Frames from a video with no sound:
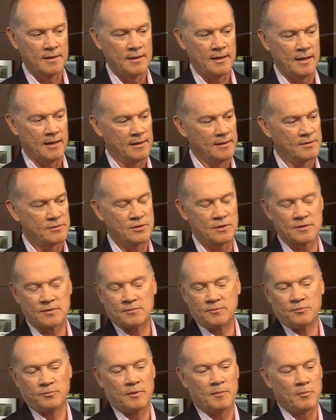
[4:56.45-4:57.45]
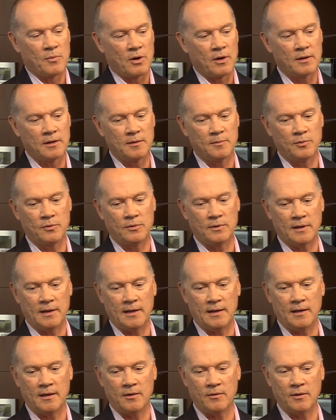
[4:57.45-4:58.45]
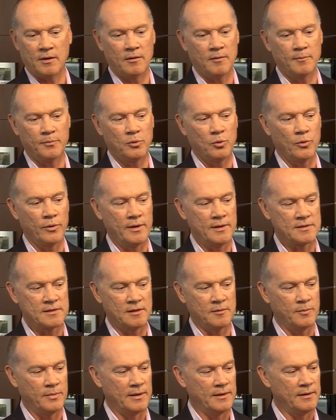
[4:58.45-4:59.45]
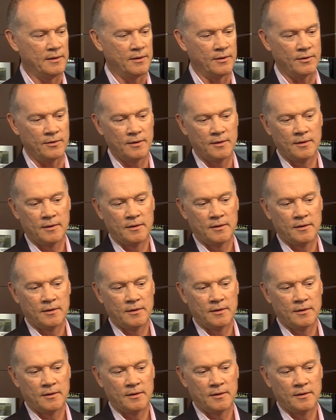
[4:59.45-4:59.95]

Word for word: And it's just remarkable how our employees that have been here